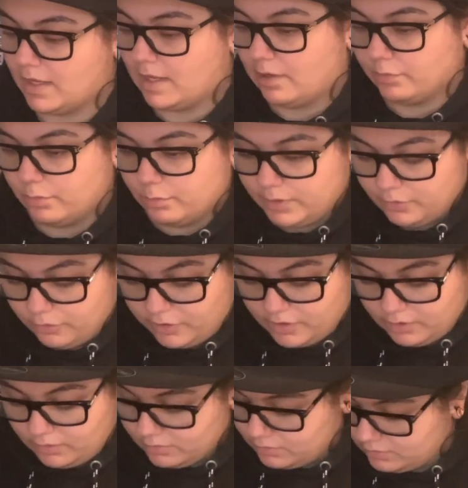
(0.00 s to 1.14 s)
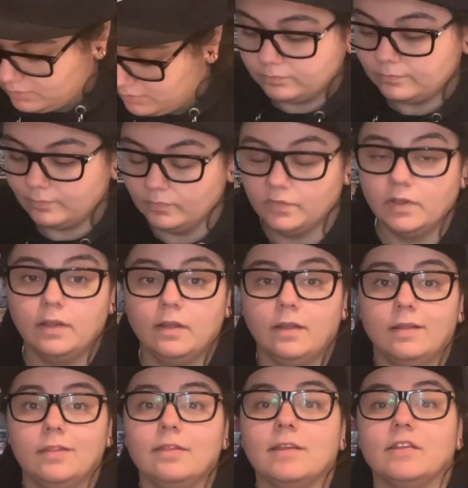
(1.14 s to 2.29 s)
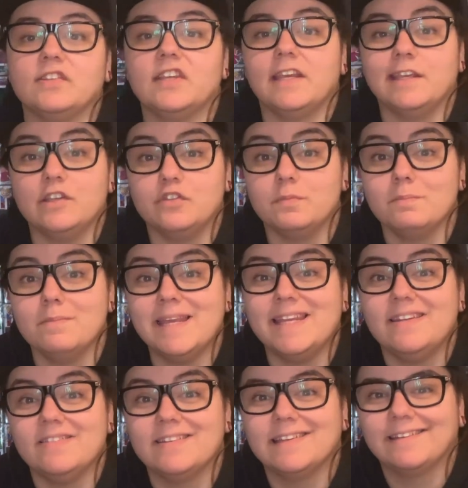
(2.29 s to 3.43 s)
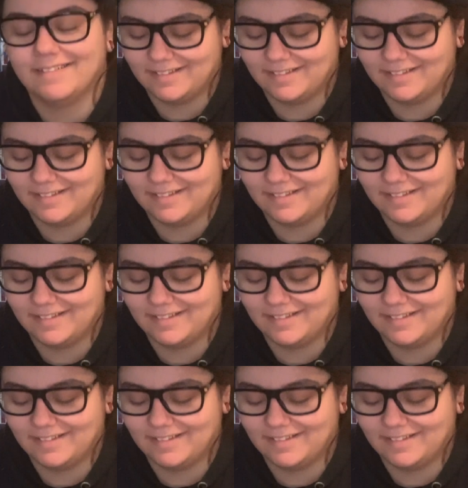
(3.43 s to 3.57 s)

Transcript: How are we looking? This thing is mint.